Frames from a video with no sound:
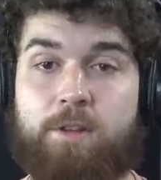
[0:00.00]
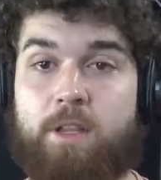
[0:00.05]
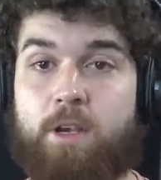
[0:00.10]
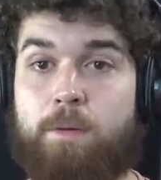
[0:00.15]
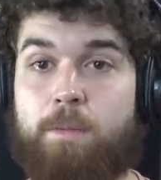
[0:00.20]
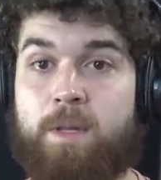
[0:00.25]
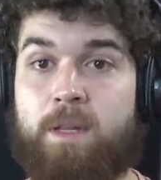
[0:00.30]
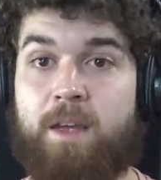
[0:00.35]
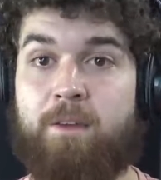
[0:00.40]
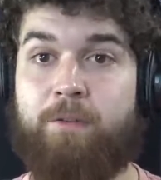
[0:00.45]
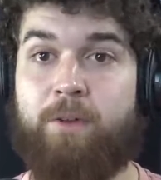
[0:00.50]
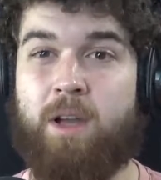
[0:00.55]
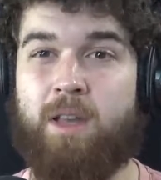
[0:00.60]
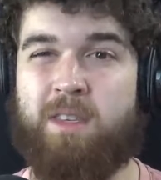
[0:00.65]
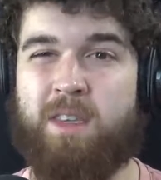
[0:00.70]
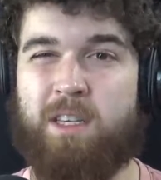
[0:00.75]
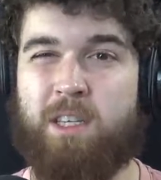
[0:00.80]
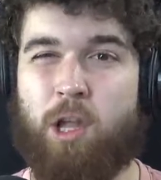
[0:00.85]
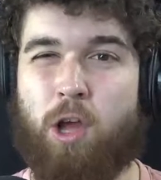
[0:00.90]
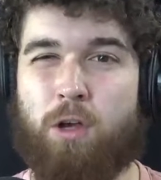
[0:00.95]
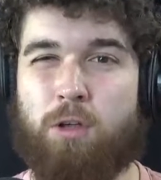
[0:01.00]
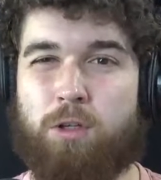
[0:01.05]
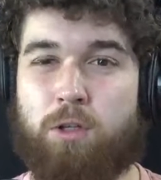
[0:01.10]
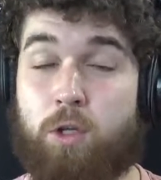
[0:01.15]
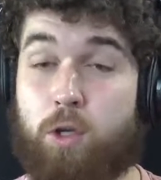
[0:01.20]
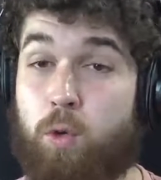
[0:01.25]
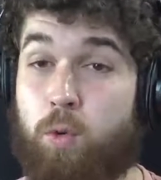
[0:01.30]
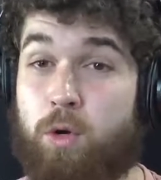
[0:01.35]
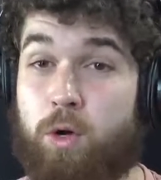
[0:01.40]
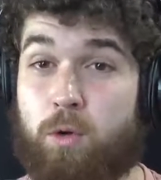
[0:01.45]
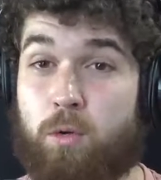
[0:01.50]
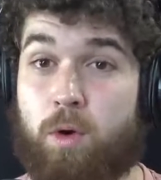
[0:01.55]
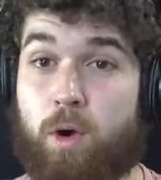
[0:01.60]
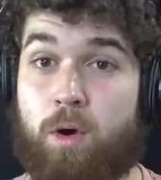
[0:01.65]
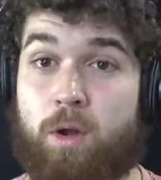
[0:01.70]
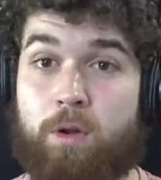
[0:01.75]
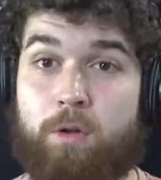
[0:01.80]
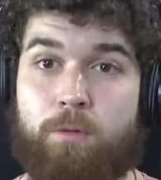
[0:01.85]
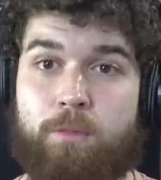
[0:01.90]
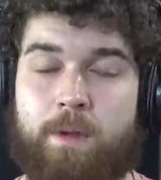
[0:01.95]
a little bit different because he's lost 2 in a row
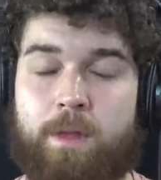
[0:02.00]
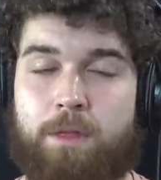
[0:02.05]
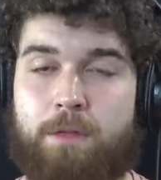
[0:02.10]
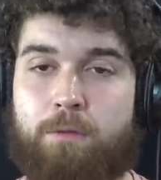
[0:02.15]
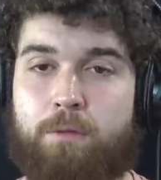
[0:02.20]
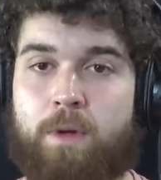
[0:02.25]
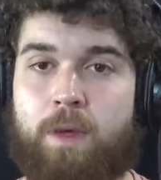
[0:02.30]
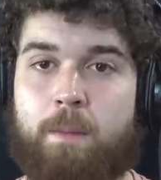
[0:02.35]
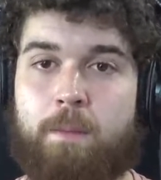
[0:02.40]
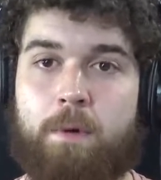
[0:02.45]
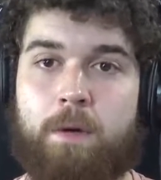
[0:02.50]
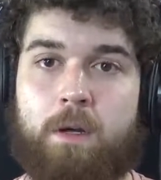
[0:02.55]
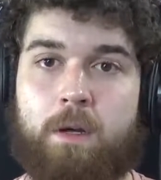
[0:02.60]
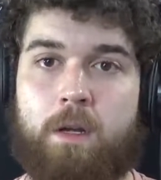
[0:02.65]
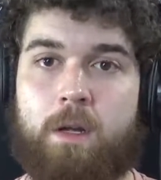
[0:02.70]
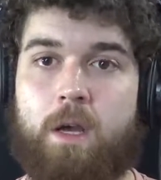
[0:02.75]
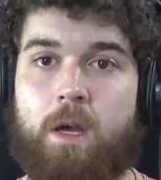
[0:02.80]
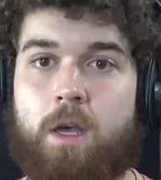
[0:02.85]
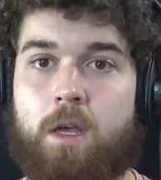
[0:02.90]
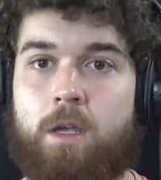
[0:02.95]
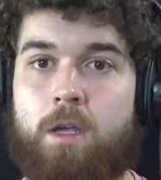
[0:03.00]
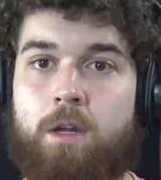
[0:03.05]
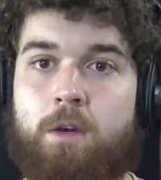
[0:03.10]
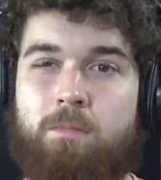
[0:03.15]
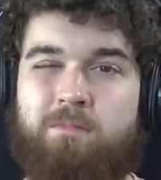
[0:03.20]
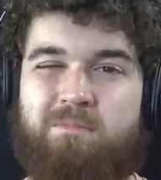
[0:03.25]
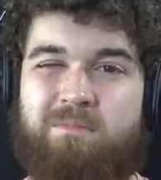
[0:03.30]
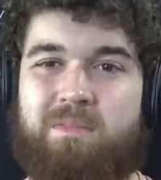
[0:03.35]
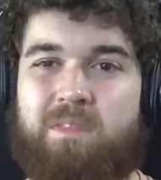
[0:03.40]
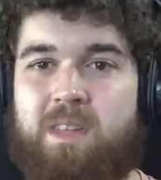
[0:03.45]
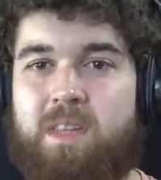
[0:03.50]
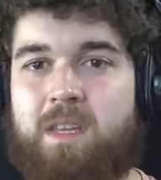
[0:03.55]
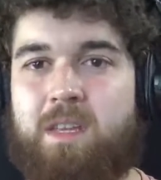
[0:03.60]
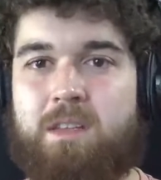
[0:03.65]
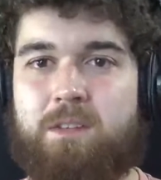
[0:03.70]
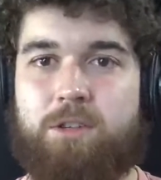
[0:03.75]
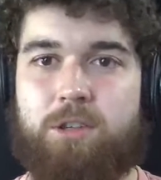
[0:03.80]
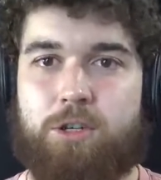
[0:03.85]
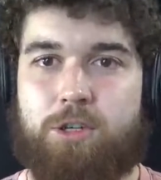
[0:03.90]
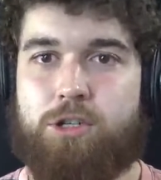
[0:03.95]
and it would be 3, but, you know, he
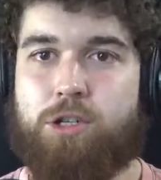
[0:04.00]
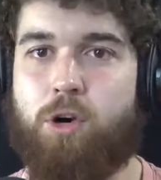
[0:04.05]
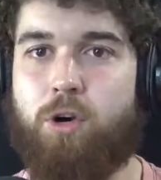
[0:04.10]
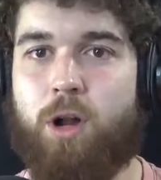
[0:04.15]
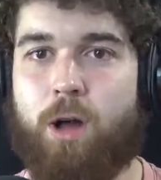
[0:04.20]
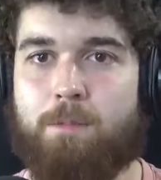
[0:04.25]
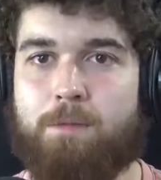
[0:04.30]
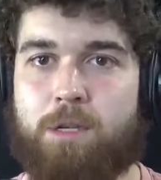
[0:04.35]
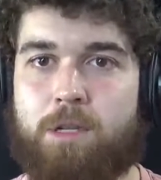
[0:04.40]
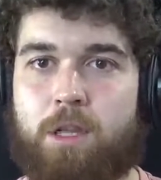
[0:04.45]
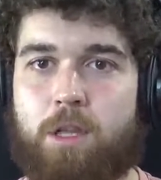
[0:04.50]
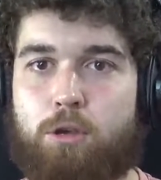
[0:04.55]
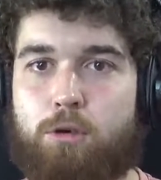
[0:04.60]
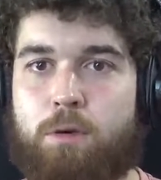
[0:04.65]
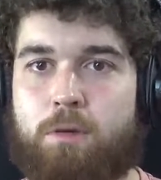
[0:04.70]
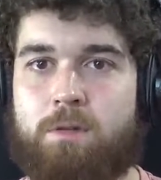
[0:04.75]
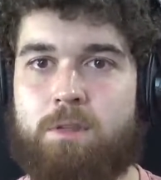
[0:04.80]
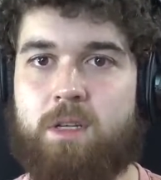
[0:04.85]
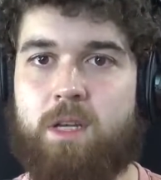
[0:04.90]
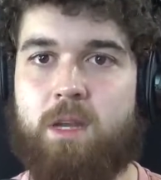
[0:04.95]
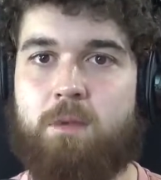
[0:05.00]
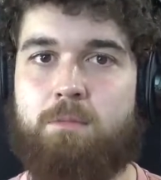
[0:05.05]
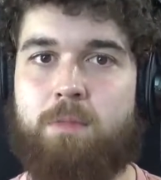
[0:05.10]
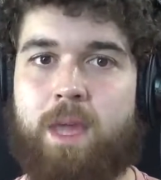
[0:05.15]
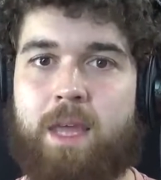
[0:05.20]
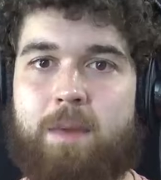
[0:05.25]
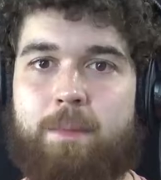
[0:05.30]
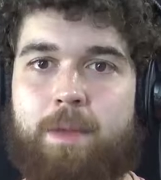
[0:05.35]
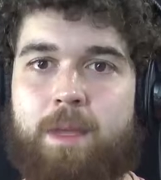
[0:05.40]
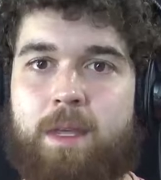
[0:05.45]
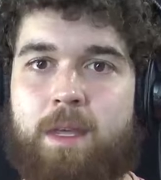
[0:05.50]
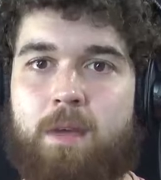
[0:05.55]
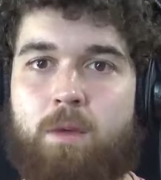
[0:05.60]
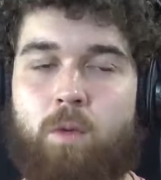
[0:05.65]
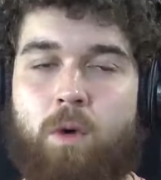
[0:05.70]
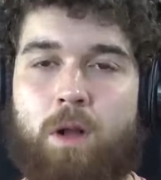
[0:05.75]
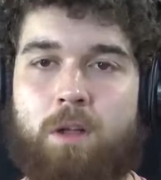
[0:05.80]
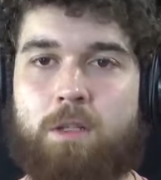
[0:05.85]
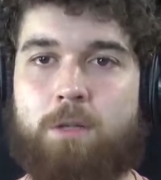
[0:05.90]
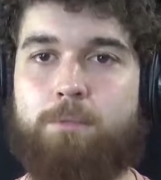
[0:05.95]
just showed up to the UFC and maybe he
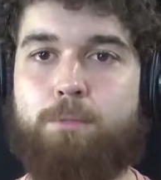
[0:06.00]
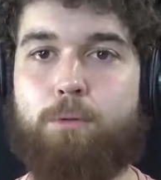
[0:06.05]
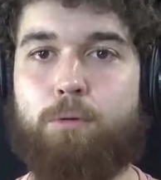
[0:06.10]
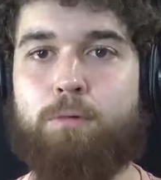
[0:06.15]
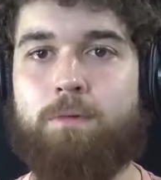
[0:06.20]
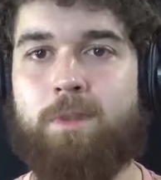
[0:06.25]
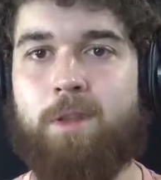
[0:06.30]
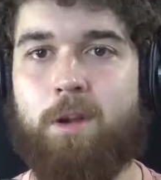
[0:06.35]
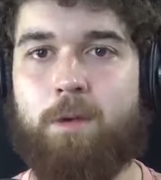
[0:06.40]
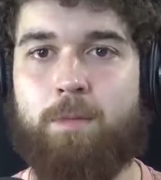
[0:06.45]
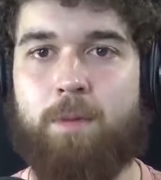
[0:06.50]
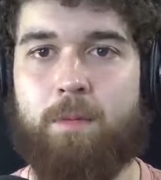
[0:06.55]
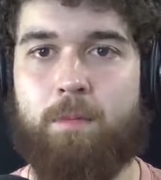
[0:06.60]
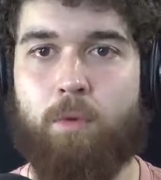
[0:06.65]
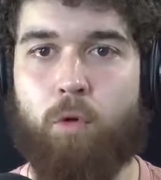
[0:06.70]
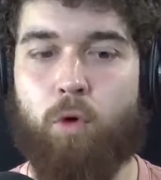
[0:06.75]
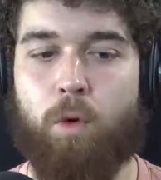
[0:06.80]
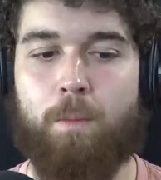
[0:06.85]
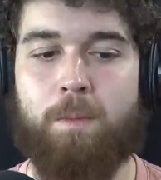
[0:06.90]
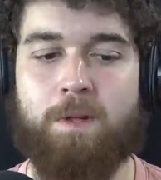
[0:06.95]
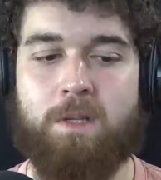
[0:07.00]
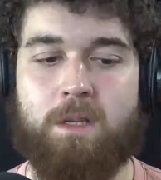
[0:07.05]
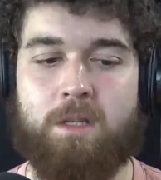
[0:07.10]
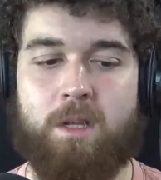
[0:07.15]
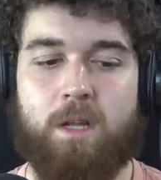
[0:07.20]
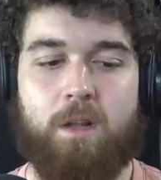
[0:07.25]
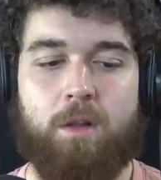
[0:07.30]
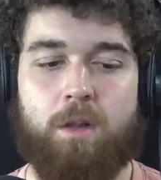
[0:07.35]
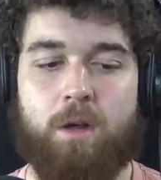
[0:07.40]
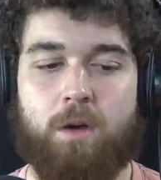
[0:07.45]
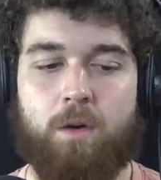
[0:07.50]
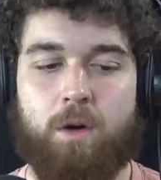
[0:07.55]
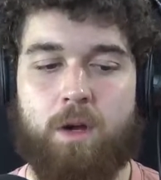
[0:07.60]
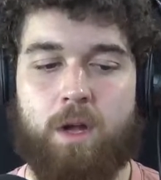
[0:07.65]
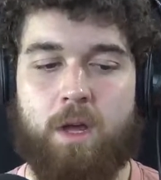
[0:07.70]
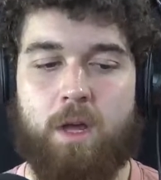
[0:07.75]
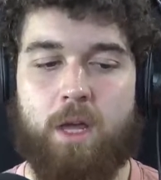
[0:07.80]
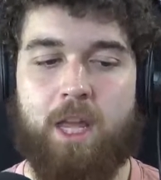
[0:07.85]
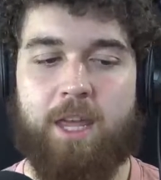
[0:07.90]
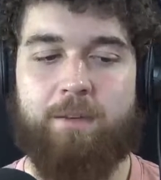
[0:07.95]
wants to prove a little bit more. But still, though,
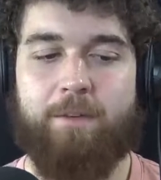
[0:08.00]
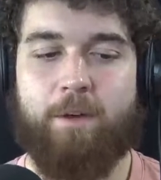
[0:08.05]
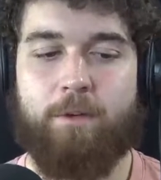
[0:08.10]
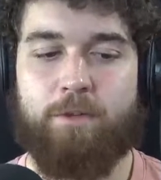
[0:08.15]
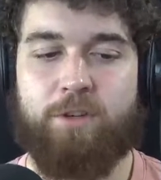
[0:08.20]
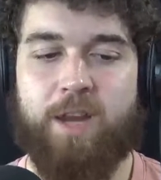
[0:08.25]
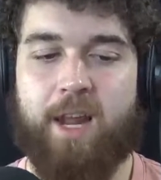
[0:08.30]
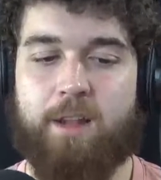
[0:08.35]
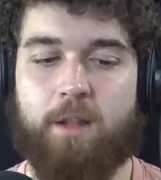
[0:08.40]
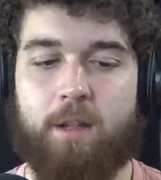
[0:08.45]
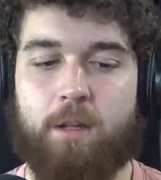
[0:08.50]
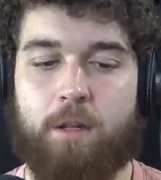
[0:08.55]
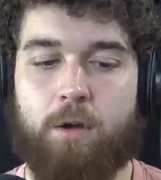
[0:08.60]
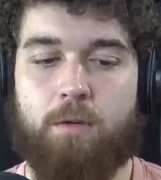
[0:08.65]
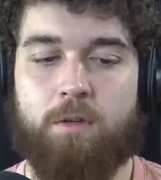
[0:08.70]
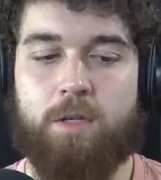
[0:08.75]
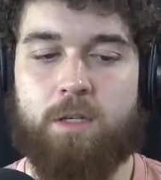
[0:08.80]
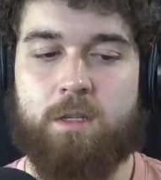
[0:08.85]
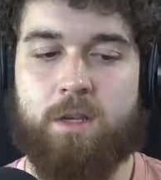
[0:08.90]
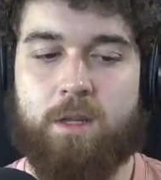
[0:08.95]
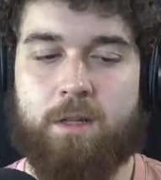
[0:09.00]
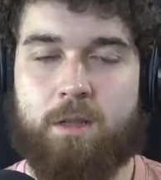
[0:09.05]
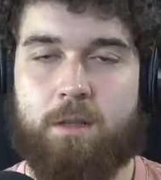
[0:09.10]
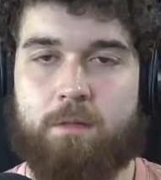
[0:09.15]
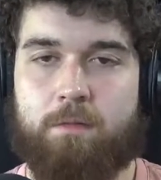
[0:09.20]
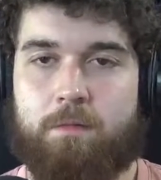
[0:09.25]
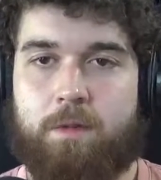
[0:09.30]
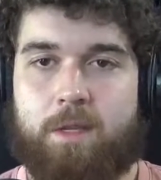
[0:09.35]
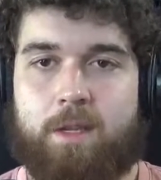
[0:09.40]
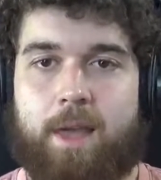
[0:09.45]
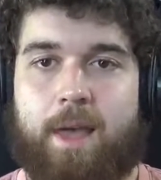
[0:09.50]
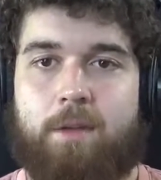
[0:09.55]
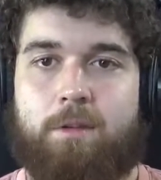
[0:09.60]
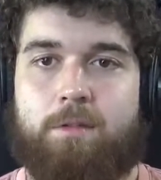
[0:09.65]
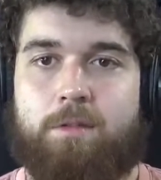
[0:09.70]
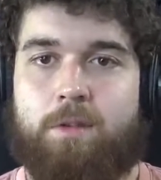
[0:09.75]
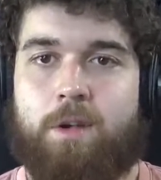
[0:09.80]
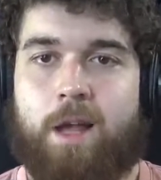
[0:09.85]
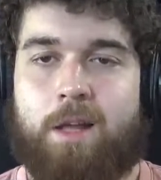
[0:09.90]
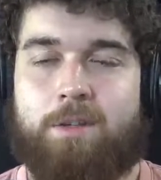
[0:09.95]
even if Chandler loses, like, the title
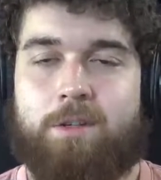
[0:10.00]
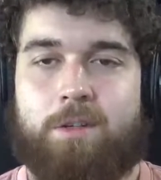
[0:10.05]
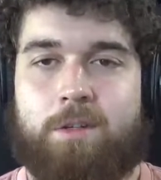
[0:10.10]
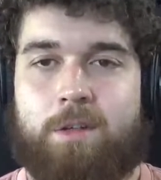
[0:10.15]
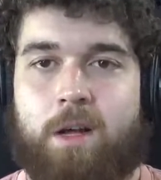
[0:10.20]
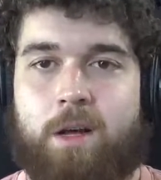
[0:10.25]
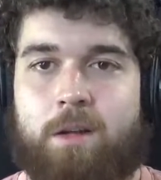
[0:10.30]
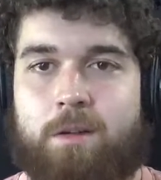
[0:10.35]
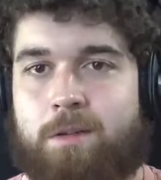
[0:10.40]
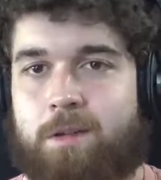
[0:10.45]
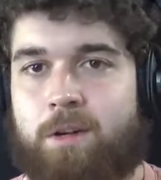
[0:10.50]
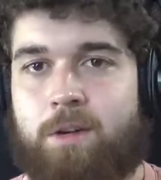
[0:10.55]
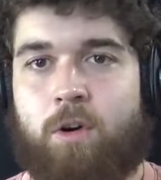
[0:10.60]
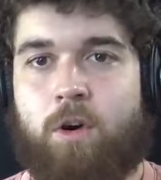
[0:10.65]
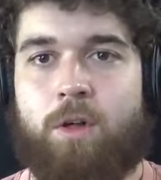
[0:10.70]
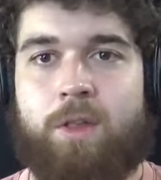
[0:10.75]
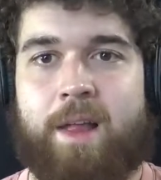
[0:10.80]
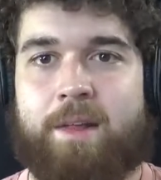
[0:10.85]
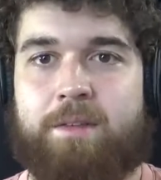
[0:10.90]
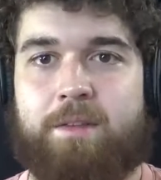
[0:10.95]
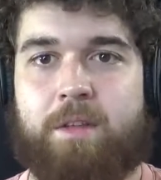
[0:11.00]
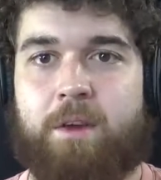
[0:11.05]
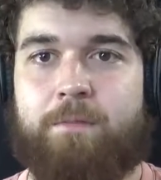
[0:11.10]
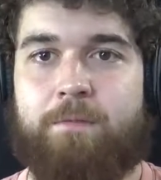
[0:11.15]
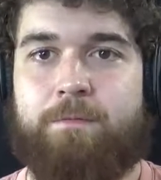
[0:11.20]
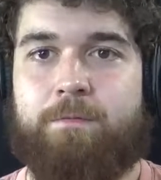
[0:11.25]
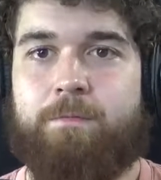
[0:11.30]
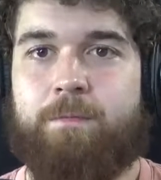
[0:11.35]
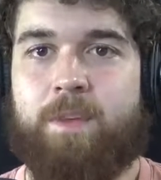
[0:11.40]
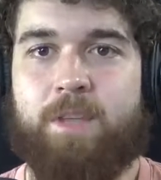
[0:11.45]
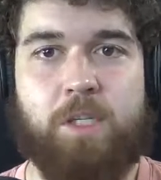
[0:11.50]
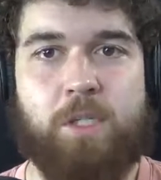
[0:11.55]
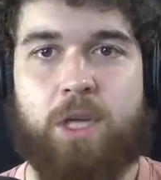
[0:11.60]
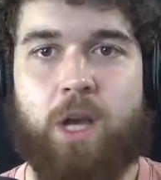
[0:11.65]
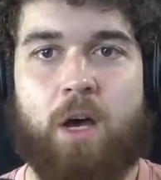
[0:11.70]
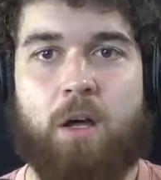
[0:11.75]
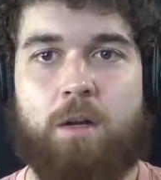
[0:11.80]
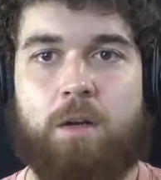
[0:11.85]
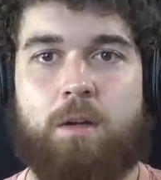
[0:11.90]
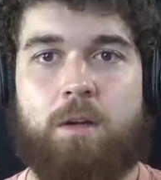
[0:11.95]
shots are done. You know, all that stuff is
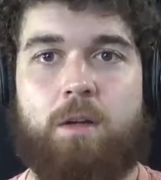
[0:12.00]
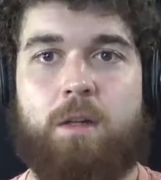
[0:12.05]
done.